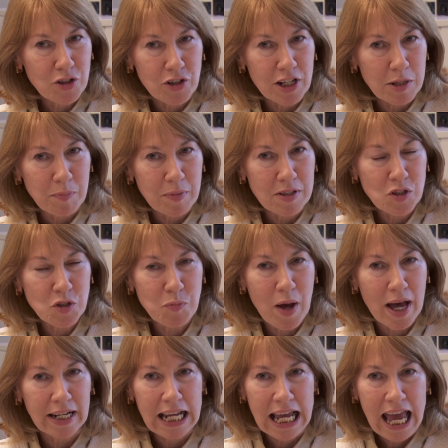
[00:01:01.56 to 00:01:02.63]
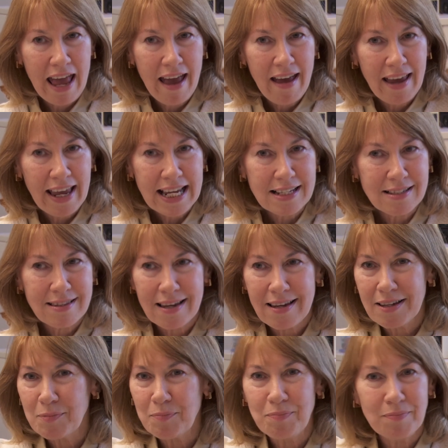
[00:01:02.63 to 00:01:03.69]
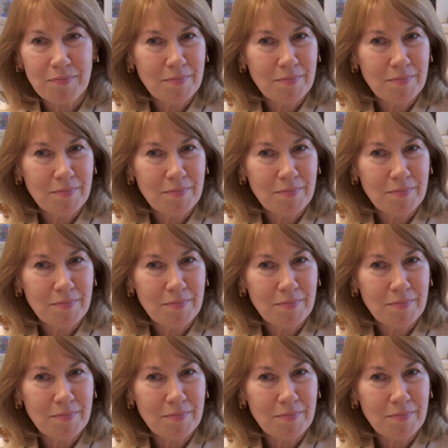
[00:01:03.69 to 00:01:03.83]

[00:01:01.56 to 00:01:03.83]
treatments, but is there